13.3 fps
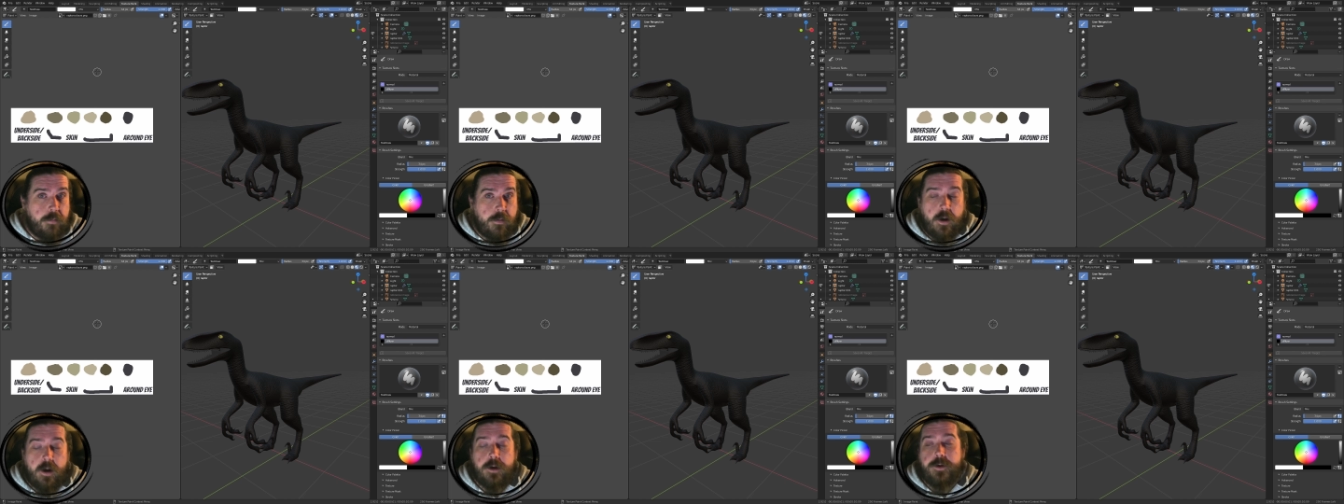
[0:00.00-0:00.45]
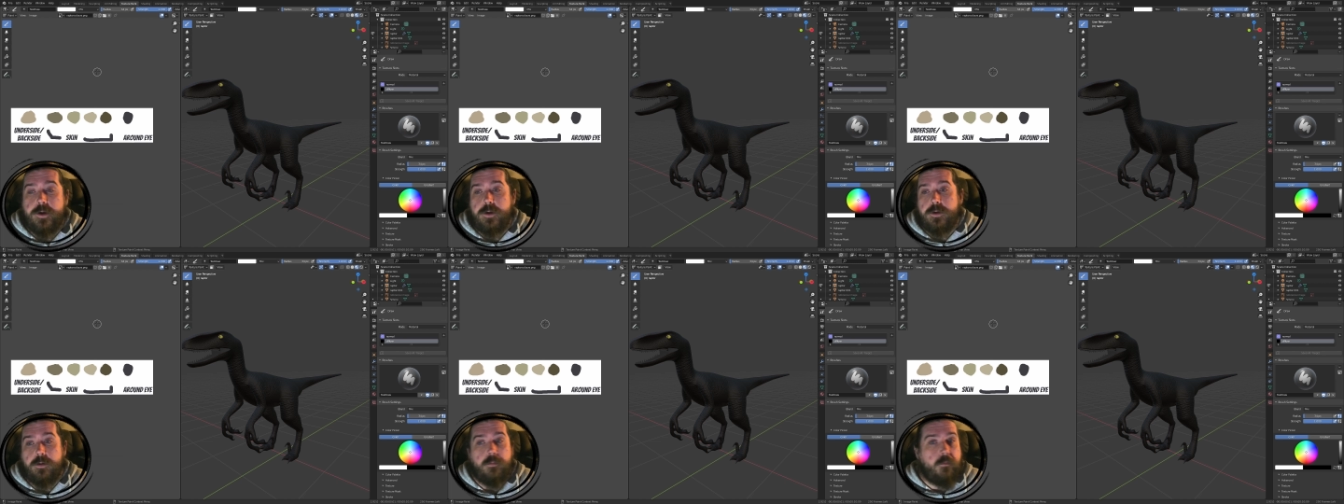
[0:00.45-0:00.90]
and
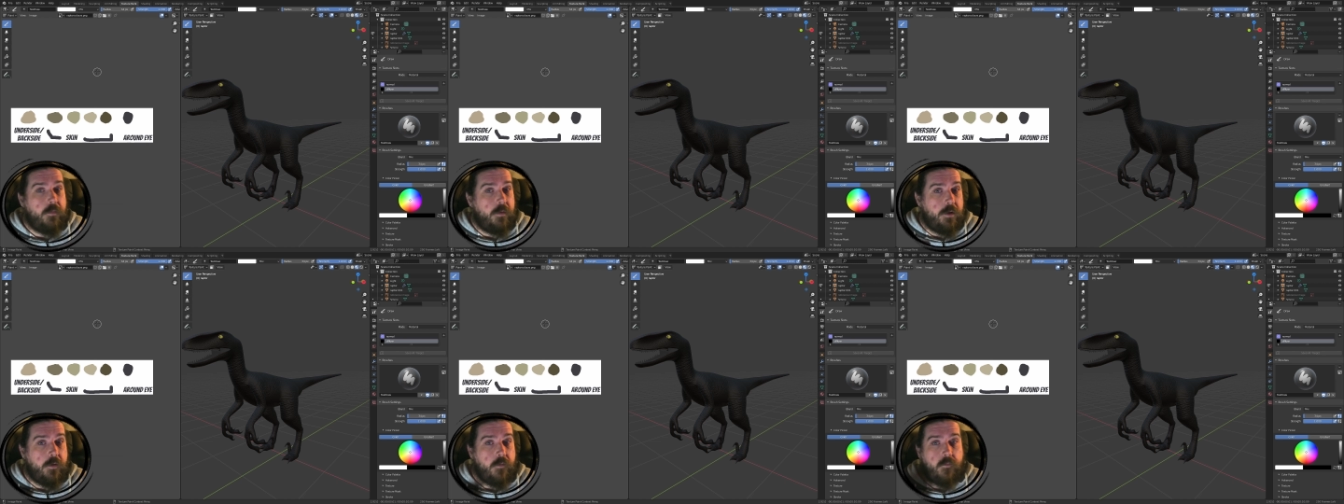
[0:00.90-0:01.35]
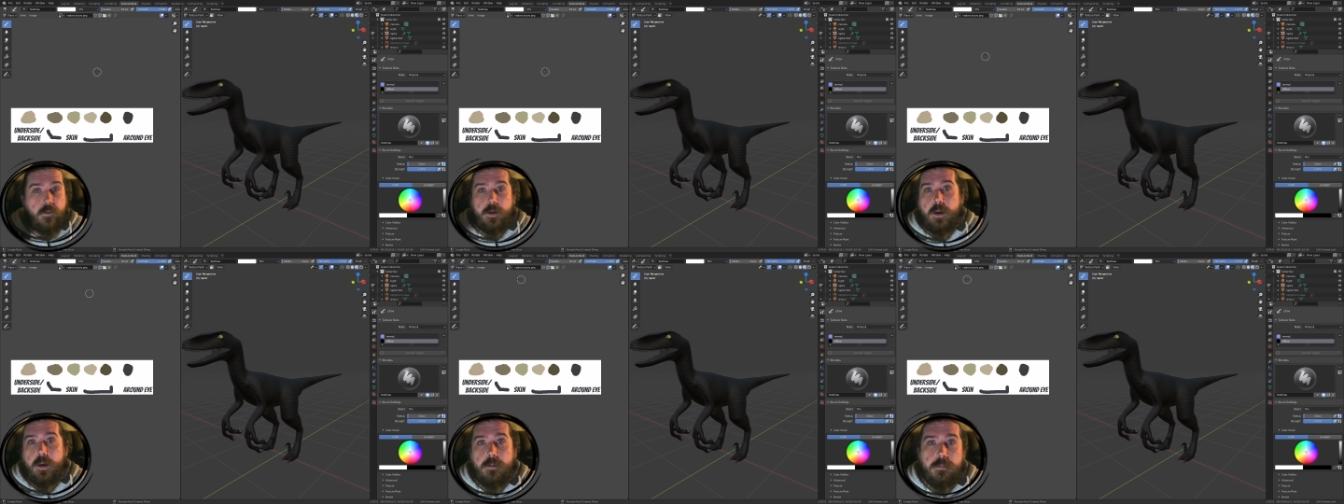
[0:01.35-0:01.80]
just used
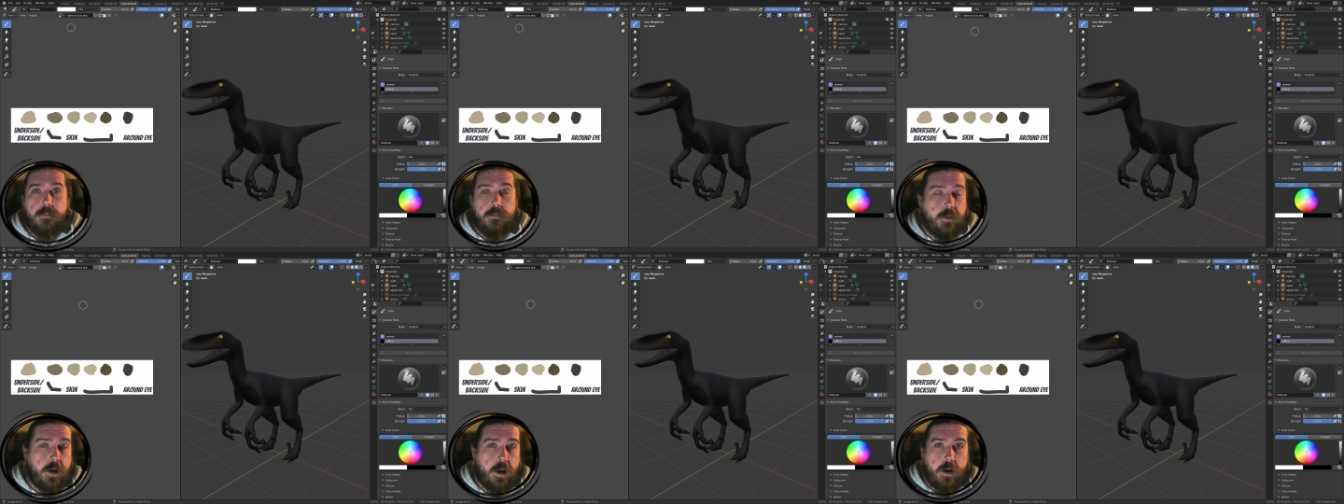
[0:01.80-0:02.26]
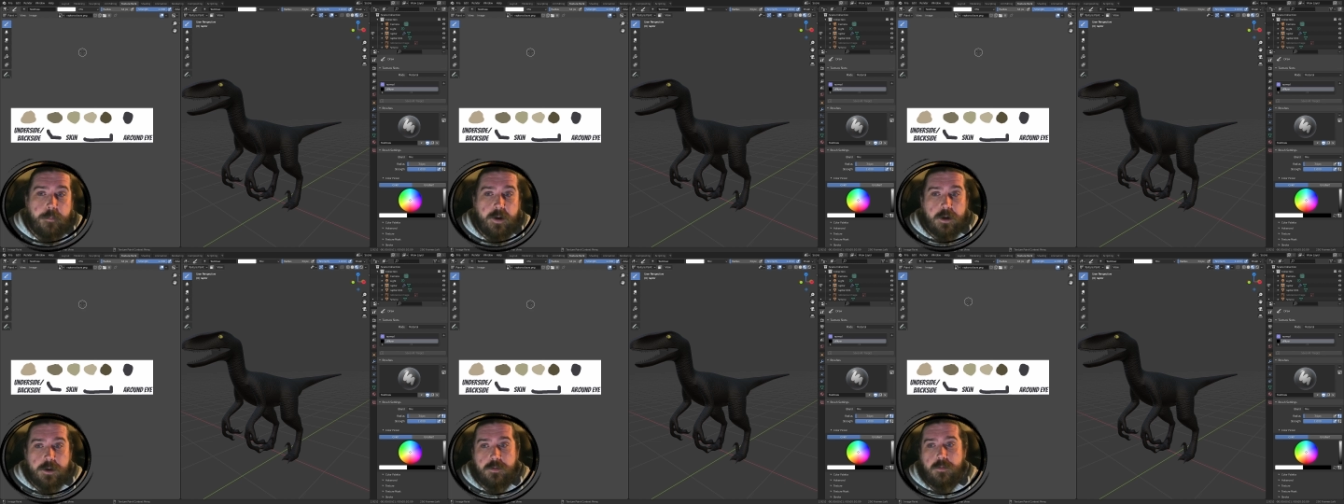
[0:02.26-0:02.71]
the color picker
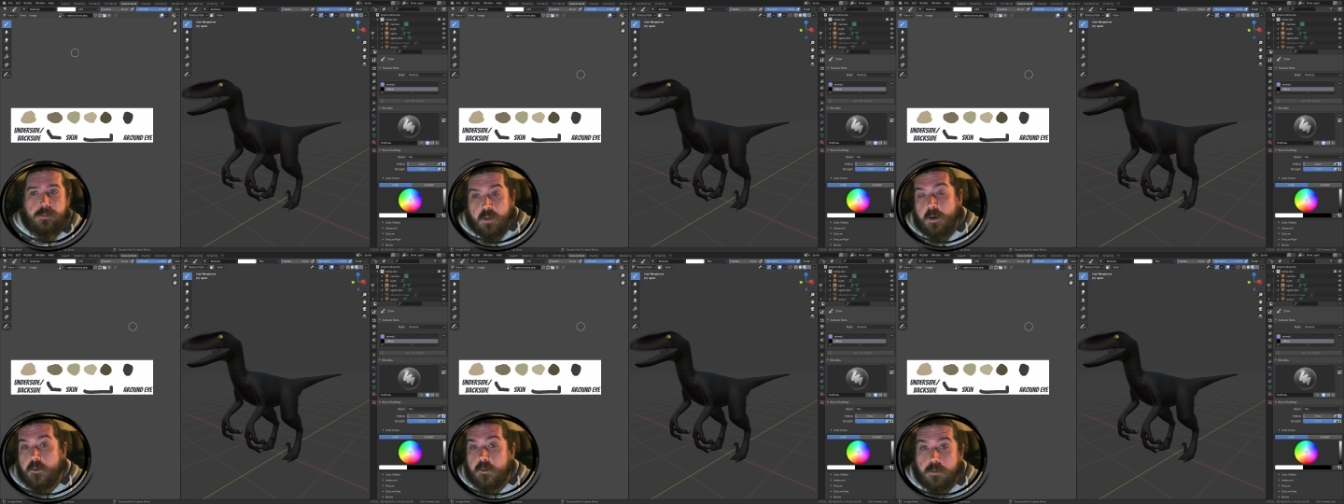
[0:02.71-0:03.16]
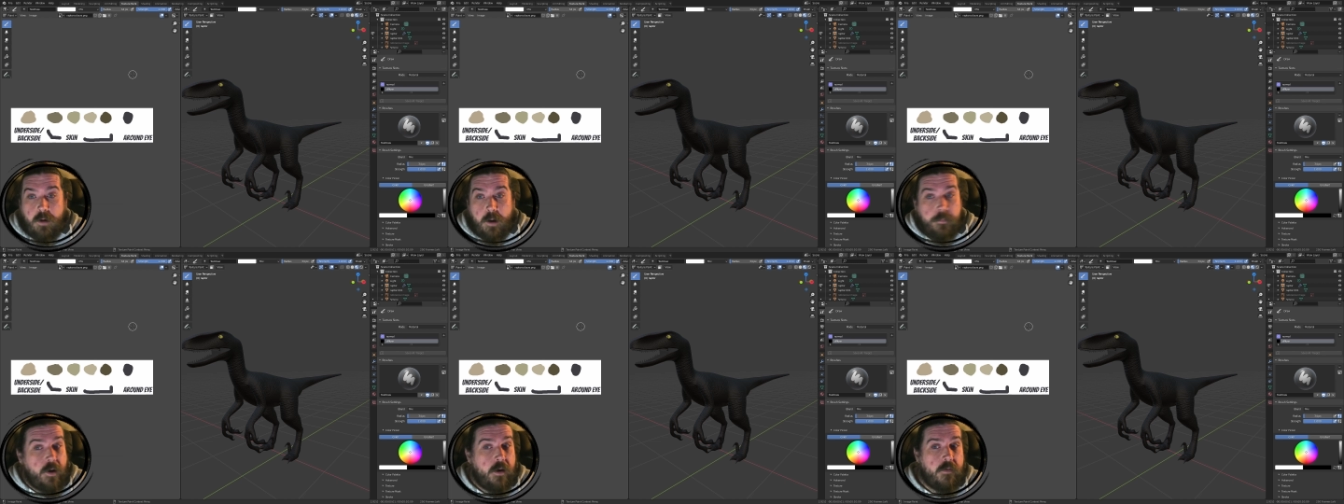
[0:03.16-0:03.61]
tool to grab
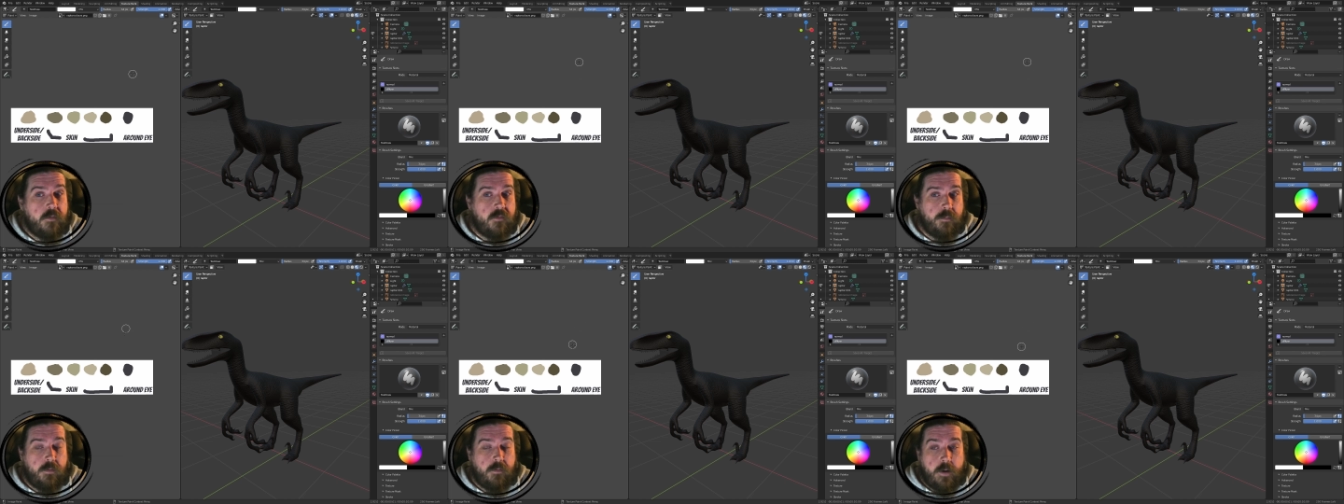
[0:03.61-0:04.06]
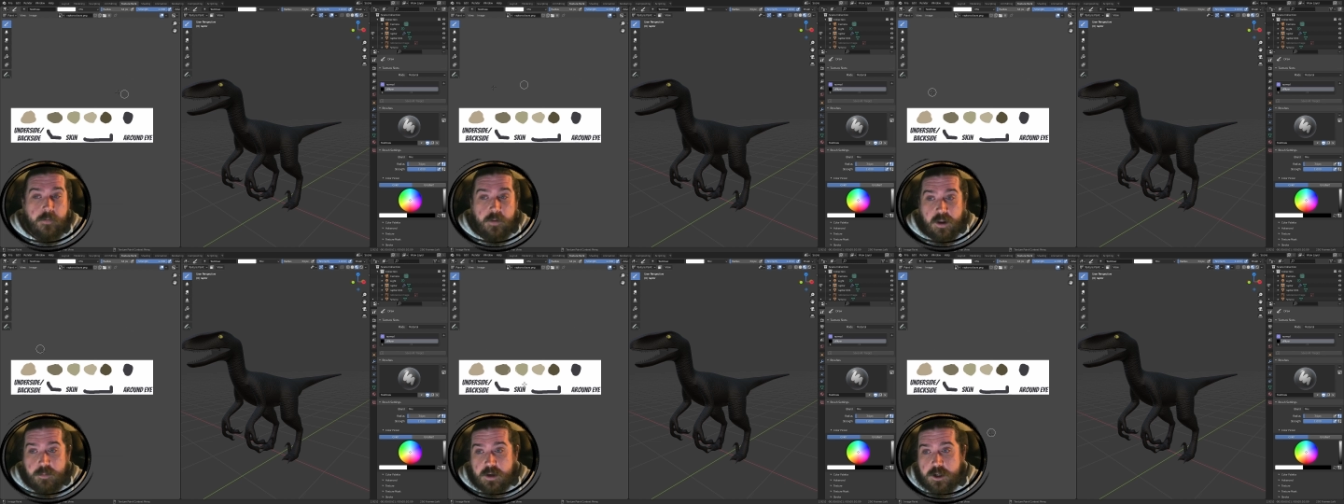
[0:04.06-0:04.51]
colors from around the
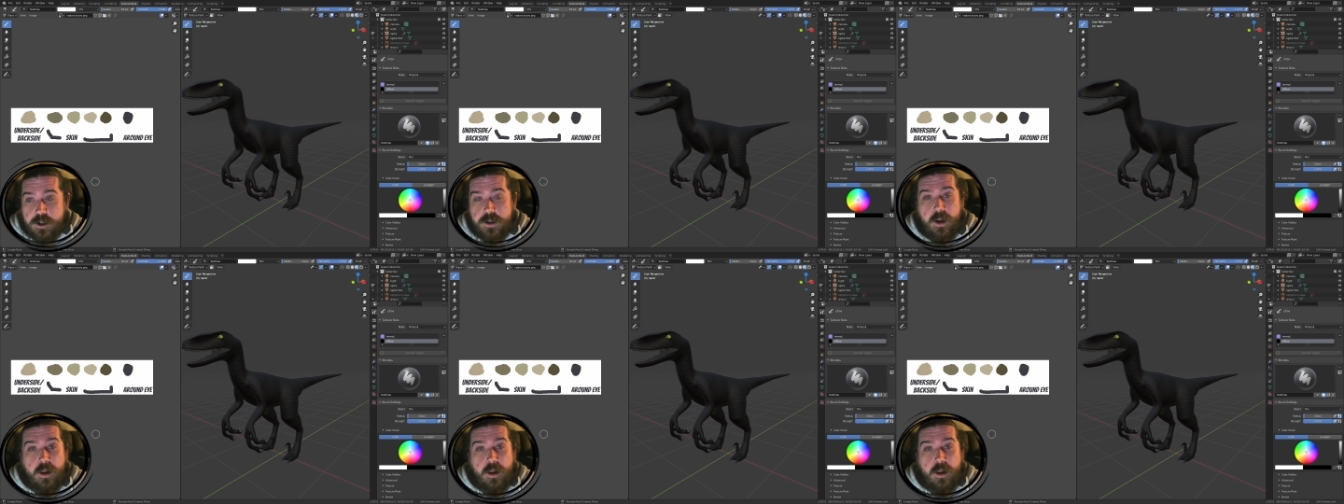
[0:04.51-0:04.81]
image.